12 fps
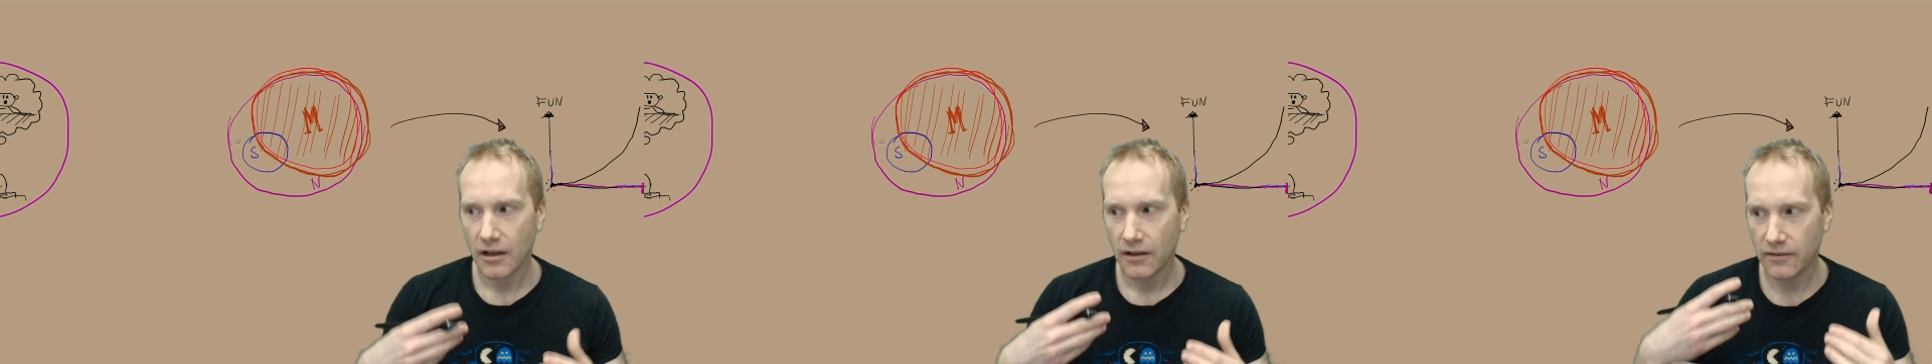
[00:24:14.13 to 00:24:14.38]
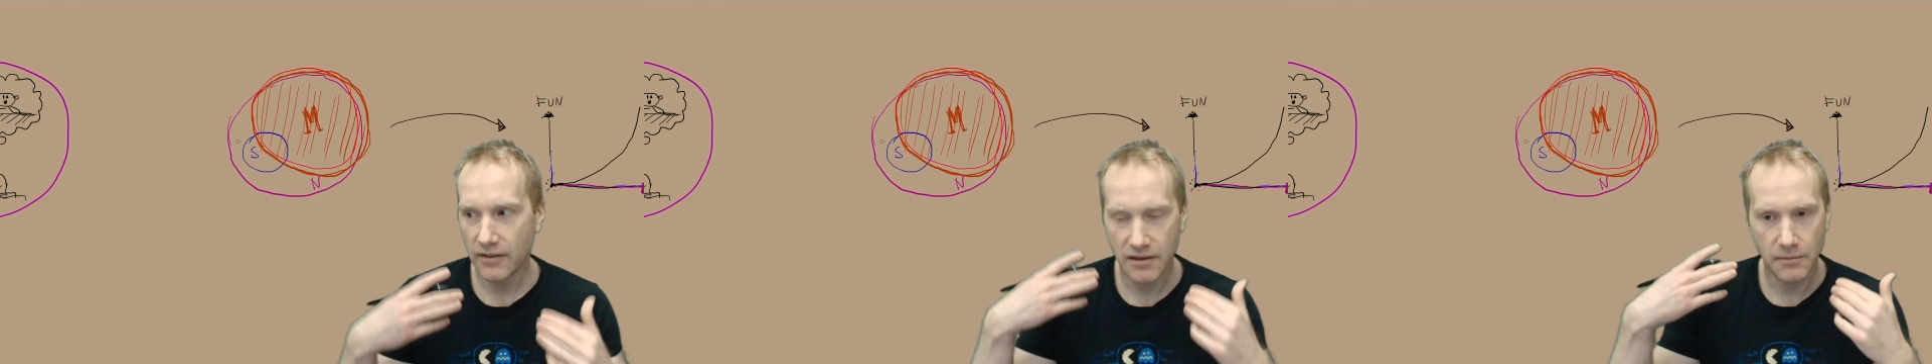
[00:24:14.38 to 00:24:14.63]

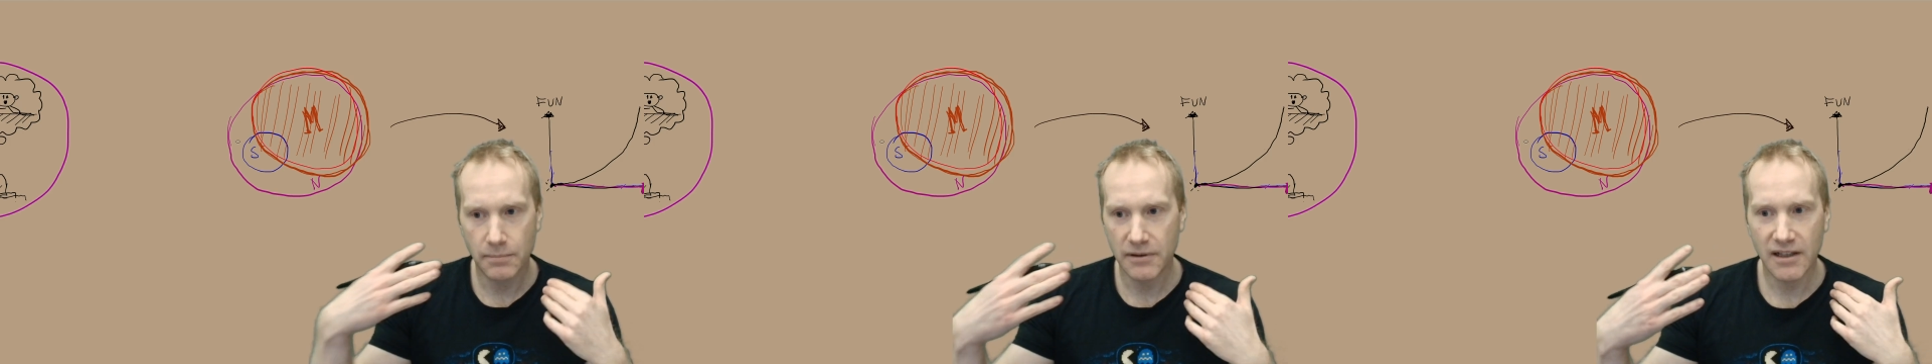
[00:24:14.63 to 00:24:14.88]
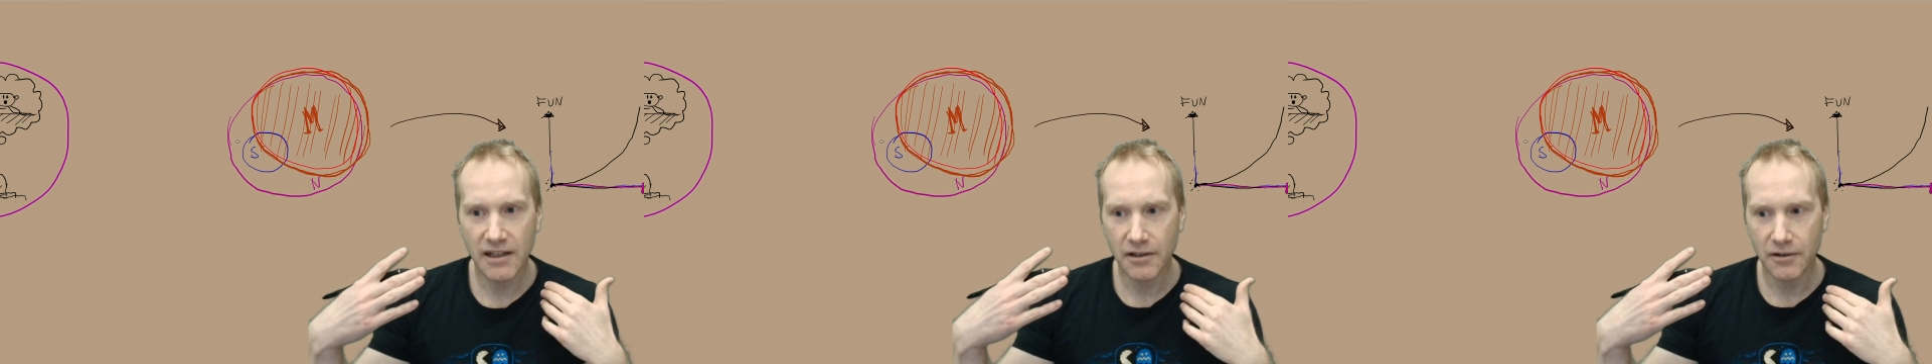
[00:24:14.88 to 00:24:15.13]
that the
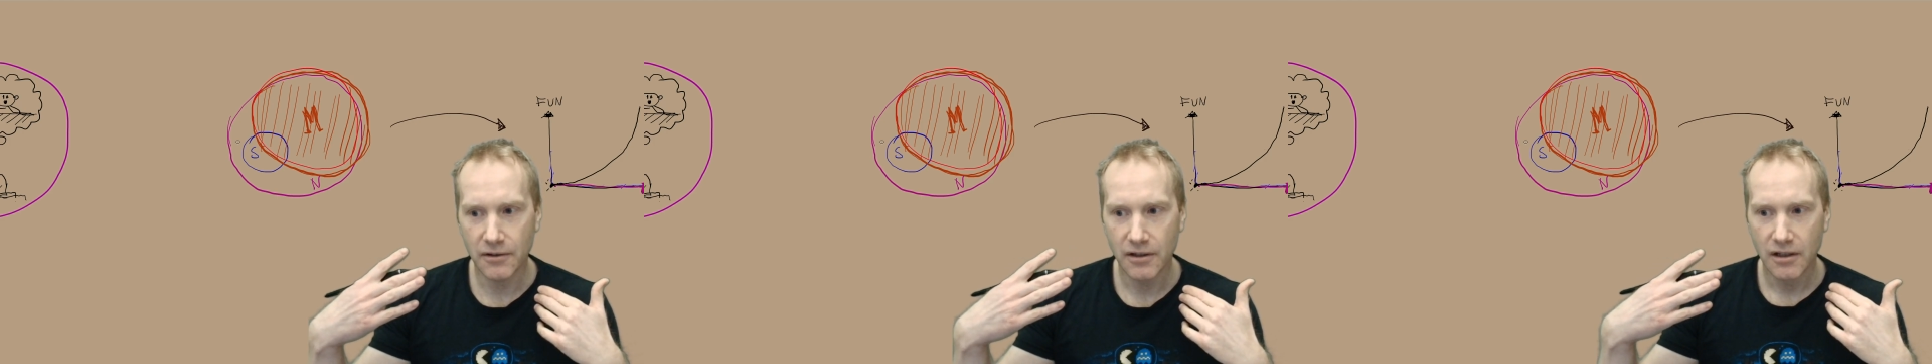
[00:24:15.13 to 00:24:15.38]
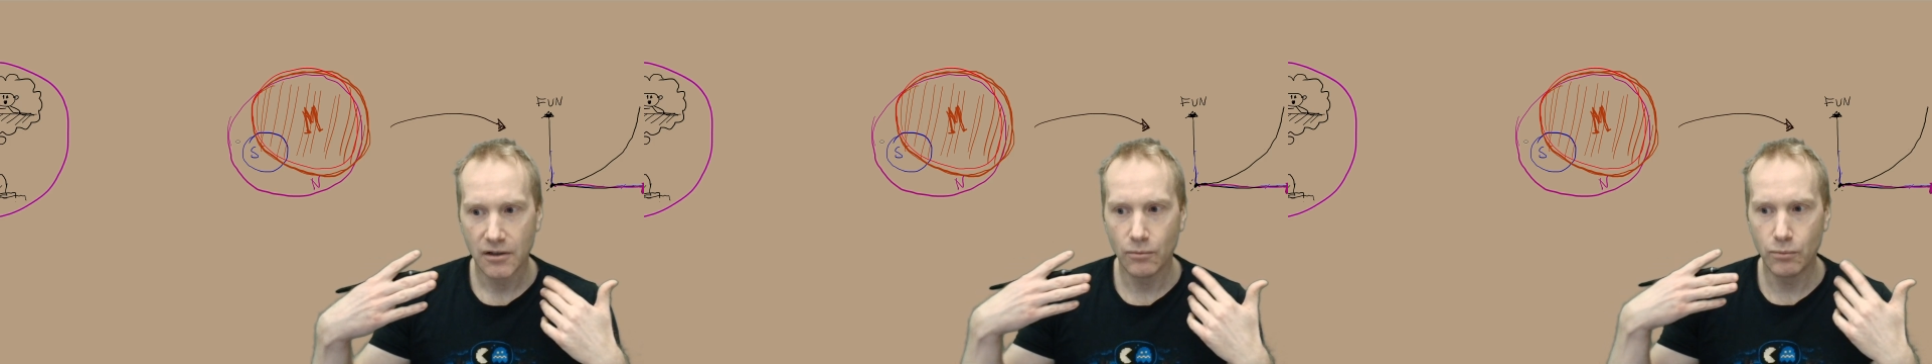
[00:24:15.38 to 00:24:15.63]

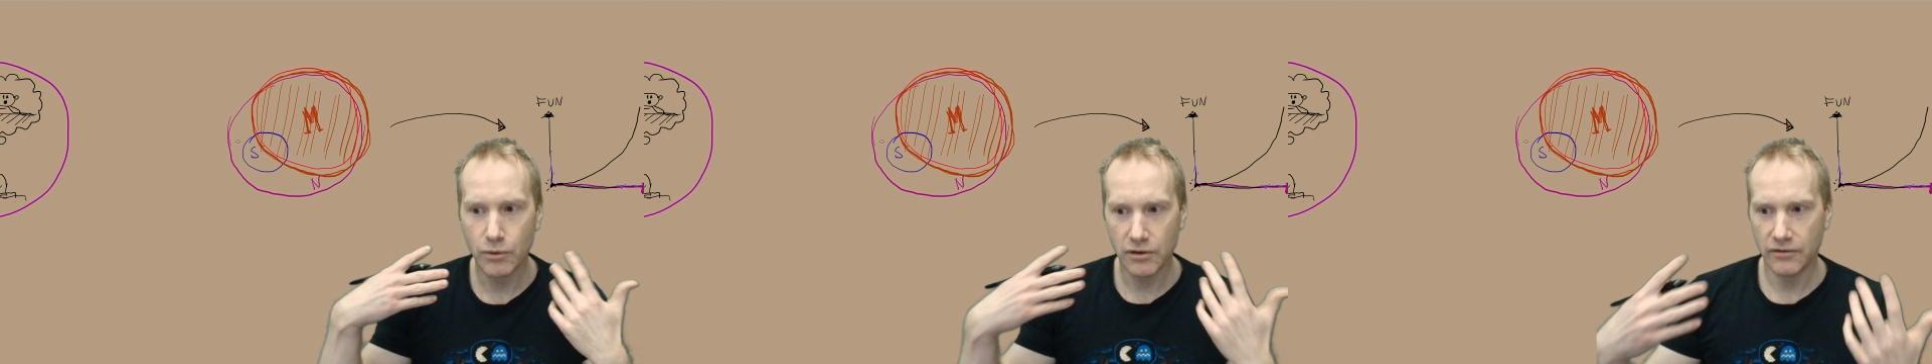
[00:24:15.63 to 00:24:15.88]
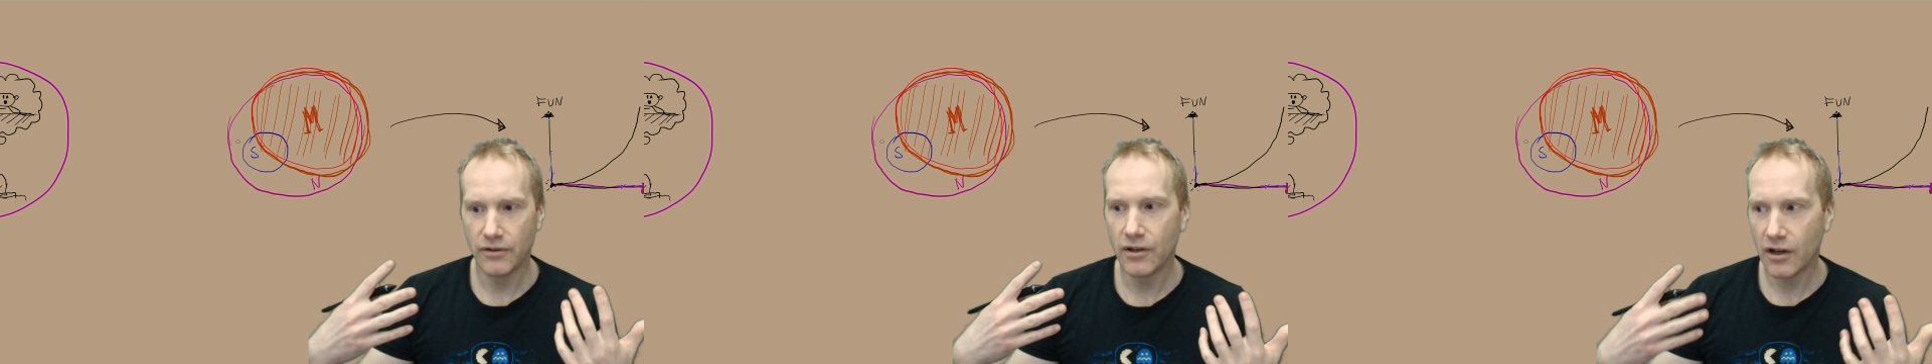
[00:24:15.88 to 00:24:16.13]
player will
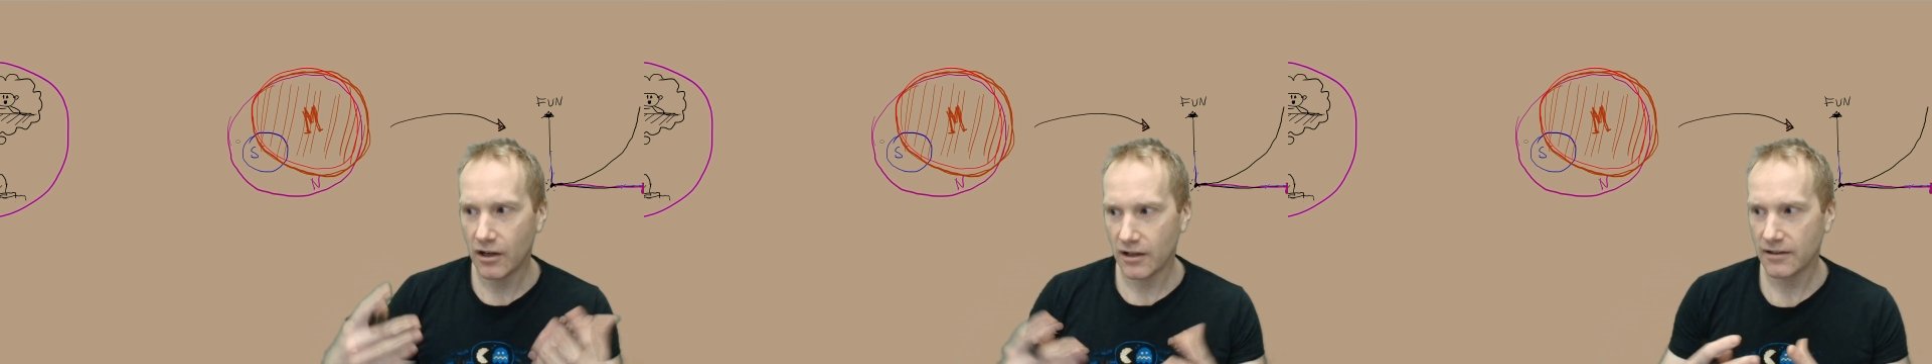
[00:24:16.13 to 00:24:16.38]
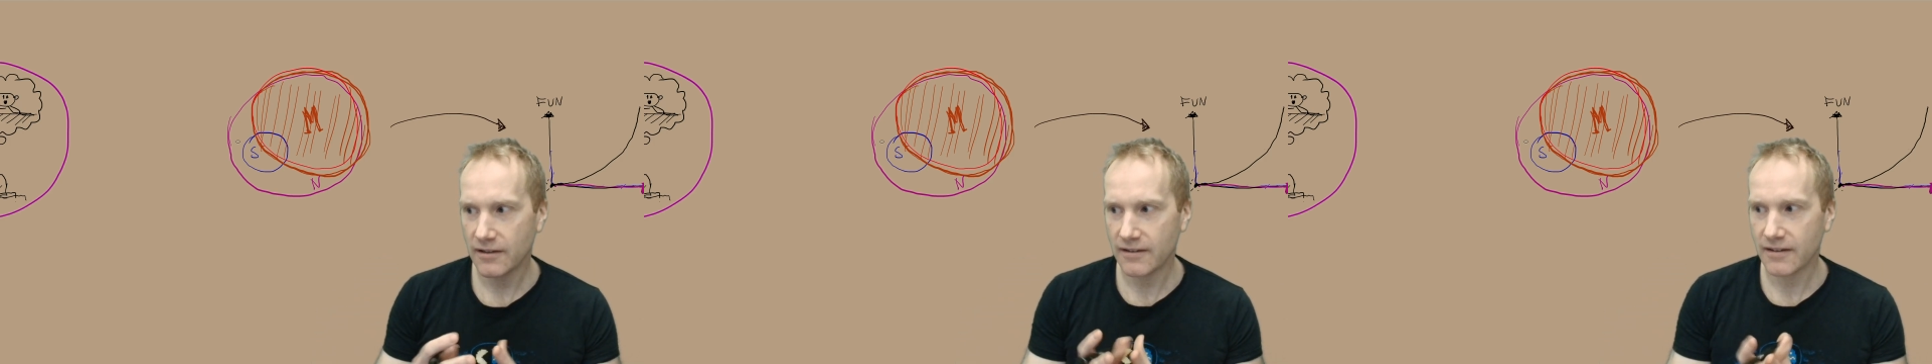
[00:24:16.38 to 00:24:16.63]

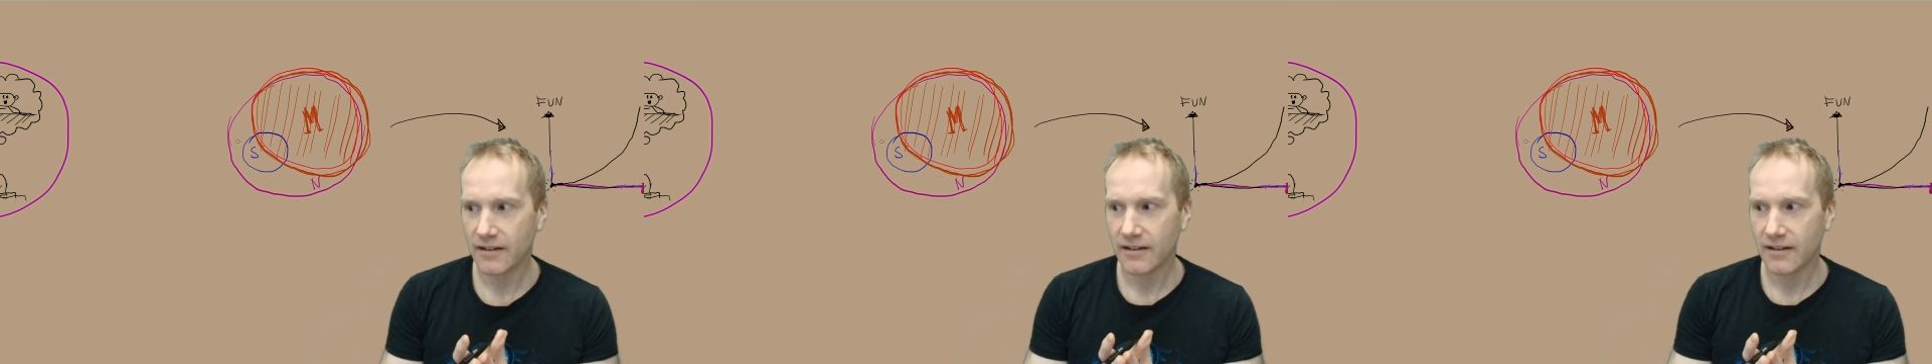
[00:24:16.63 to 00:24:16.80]
not